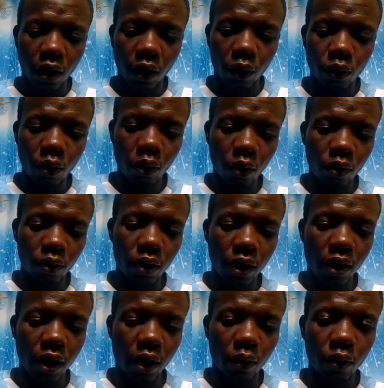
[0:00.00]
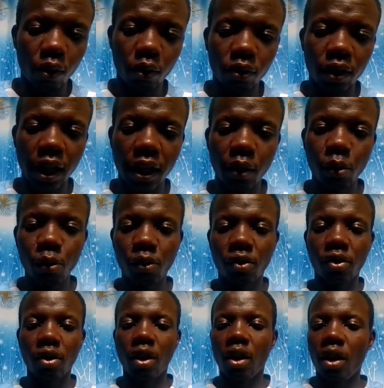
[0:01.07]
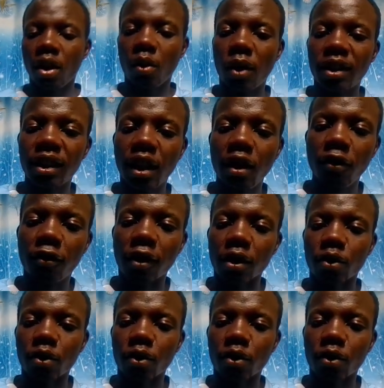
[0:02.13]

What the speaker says: the crocodiles, whatever.